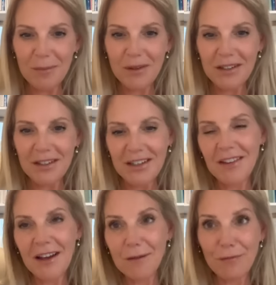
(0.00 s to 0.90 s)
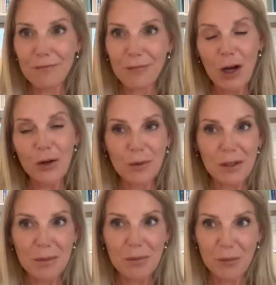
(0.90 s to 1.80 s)
But in that final
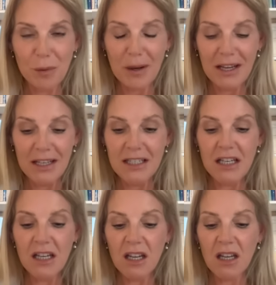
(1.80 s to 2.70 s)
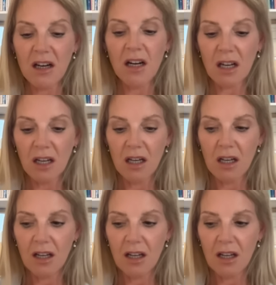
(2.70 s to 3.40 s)
year before my NDE, I